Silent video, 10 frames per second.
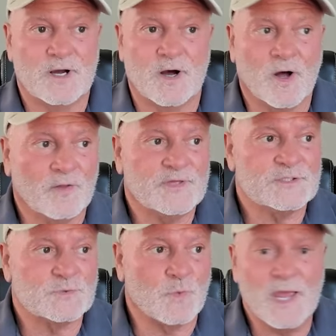all
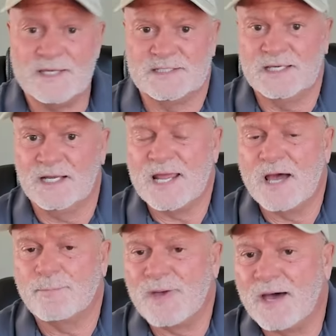these ways getting
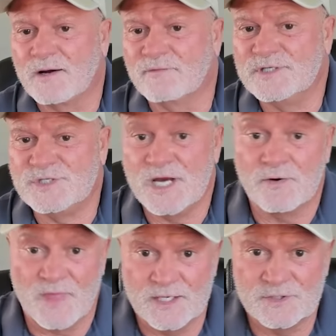up out of a
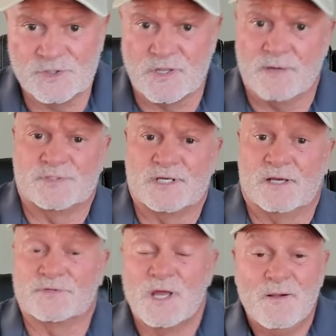chair they injure
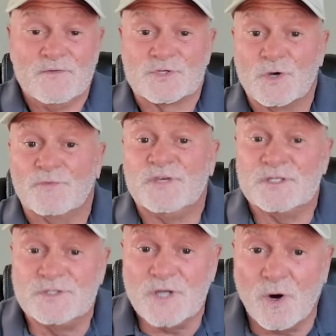themselves so if you
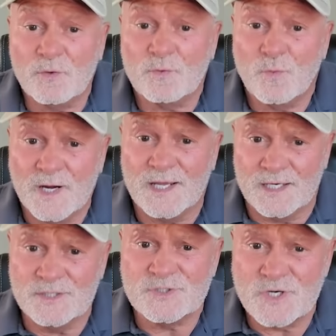don't want
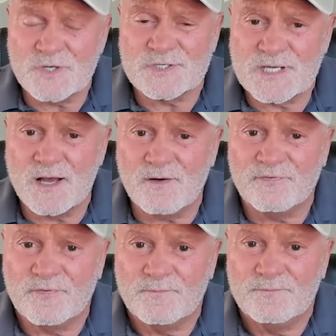to injure
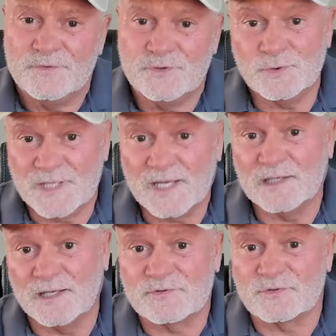yourself do
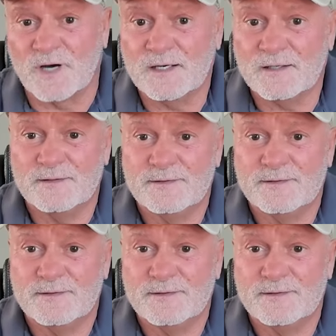deadlifts right